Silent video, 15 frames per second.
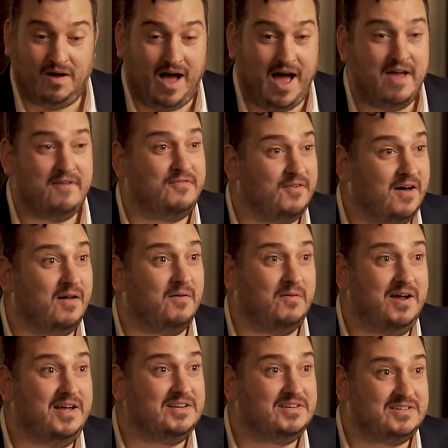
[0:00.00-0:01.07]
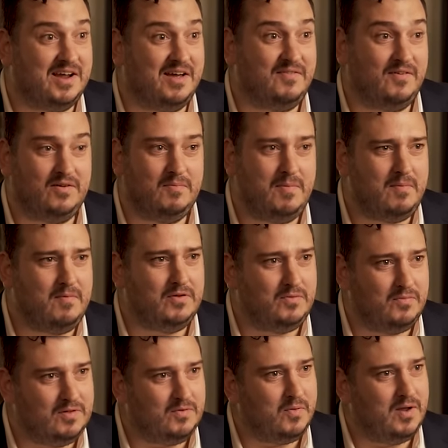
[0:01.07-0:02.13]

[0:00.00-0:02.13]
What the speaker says: I felt rich. Yeah. You remember what